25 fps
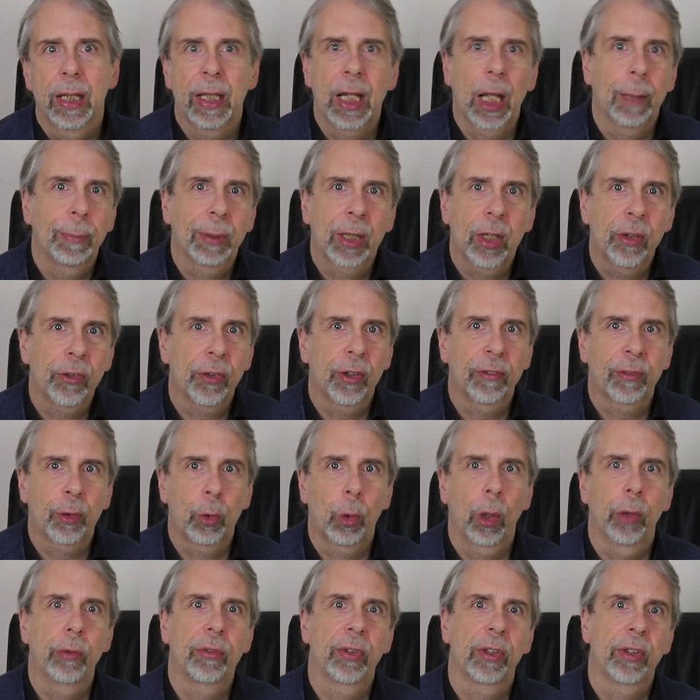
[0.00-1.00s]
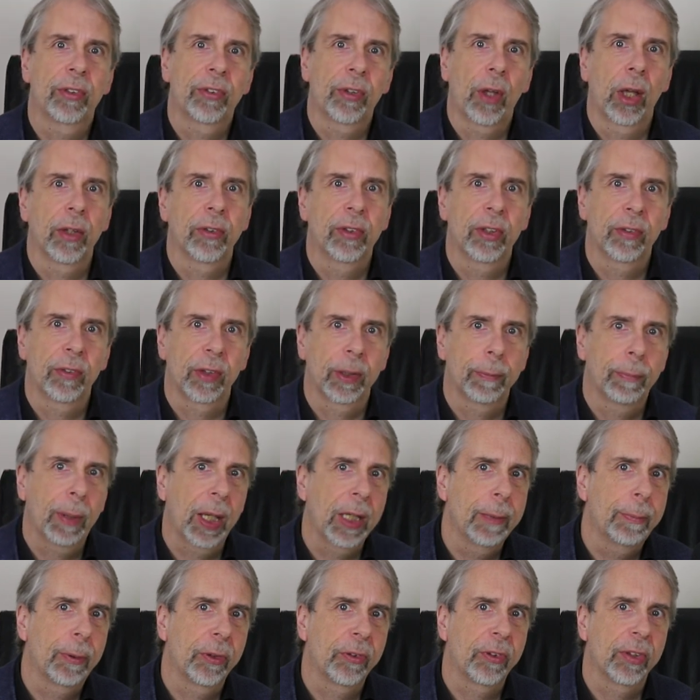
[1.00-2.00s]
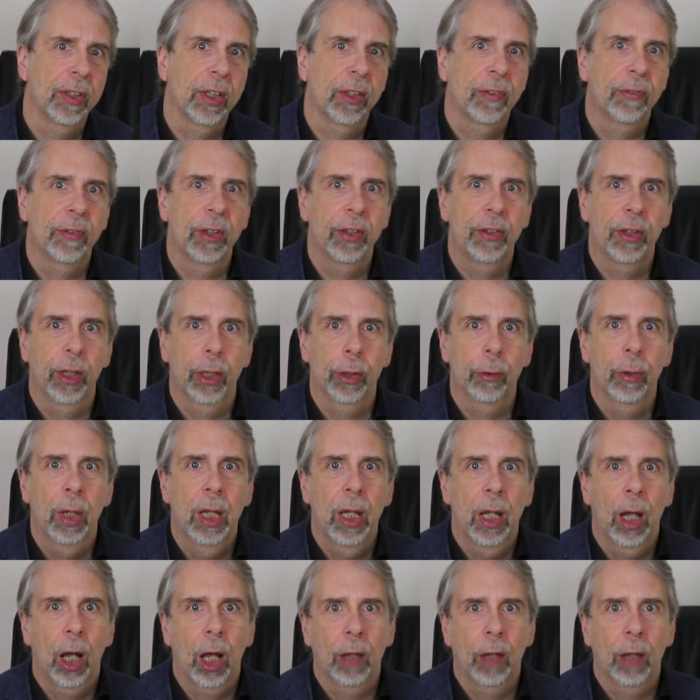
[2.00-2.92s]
Now, because I've quoted scientific papers in this video,